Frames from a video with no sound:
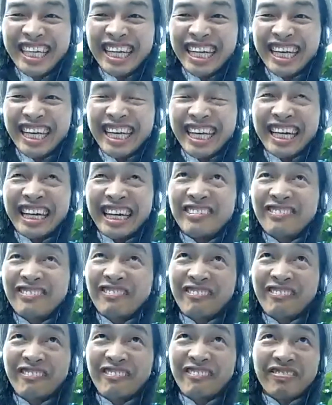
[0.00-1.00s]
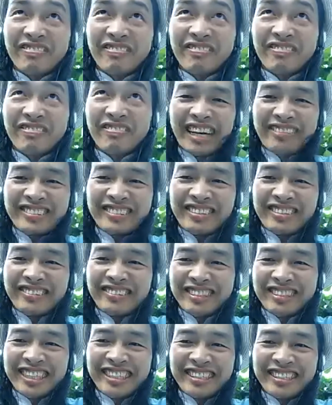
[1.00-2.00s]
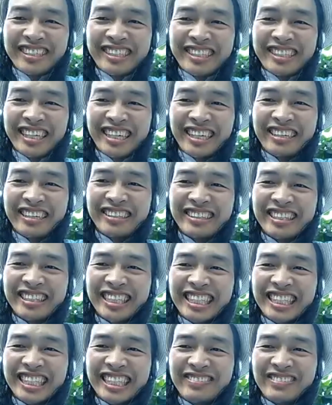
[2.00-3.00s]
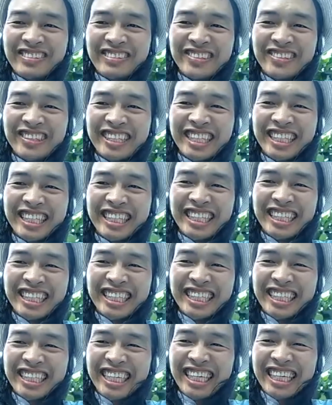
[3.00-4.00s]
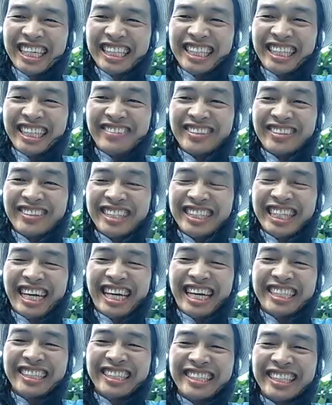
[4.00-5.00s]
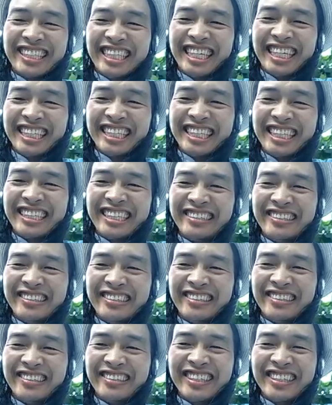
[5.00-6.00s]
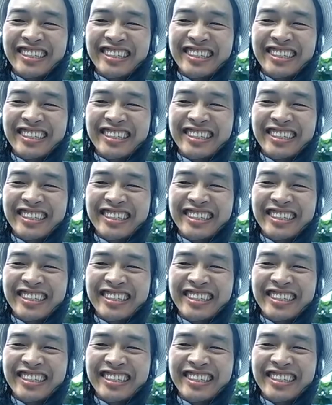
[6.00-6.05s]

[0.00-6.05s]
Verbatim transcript: And perhaps one place to start is before Seamless actually gets to